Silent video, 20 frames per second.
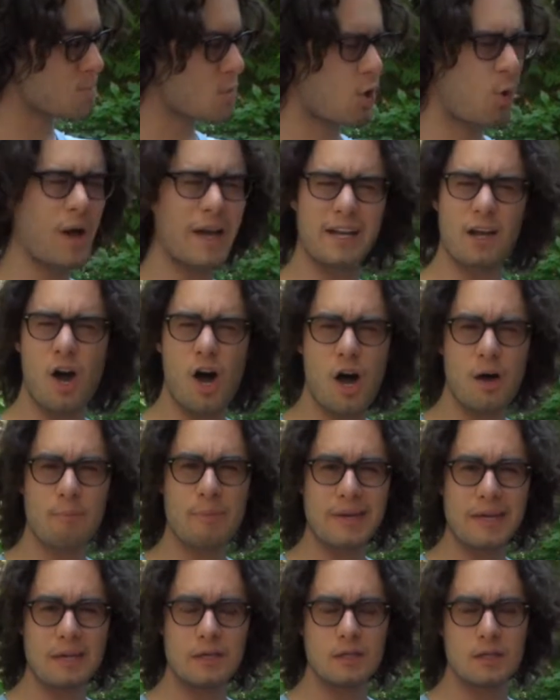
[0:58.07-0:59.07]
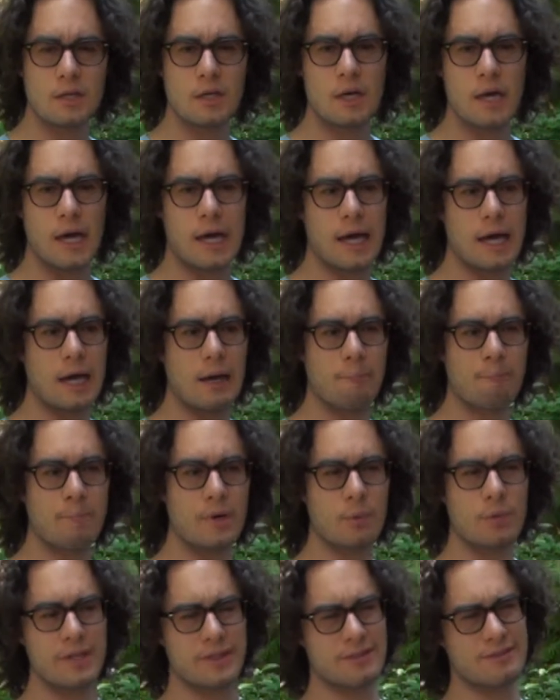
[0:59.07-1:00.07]
Quite hoppy,
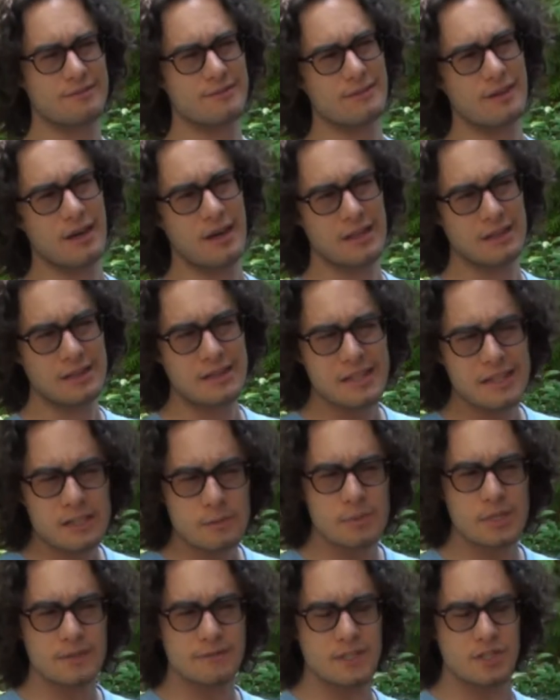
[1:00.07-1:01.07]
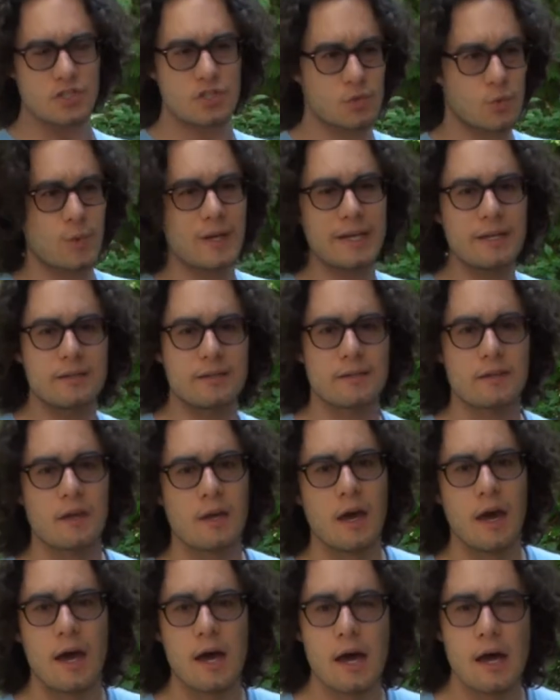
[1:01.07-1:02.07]
but with a little bit of a sweet
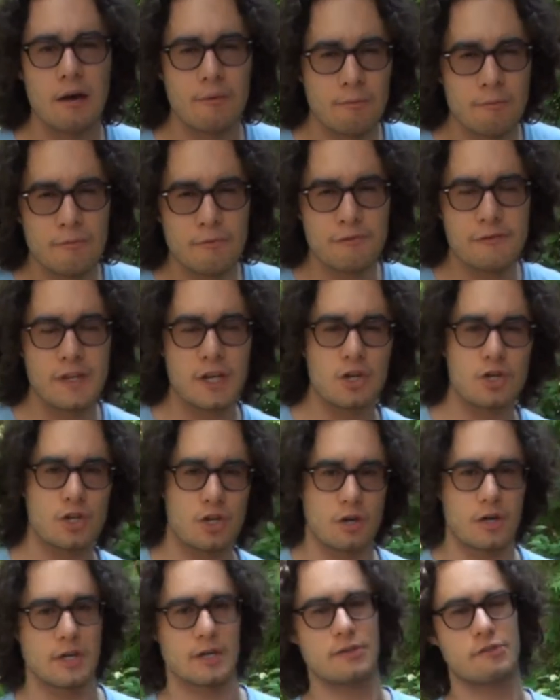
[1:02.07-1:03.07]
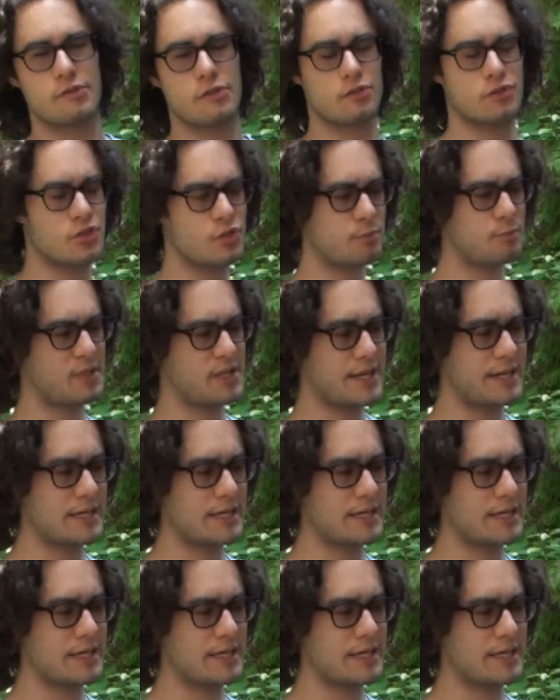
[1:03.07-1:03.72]
finish on it, so it should play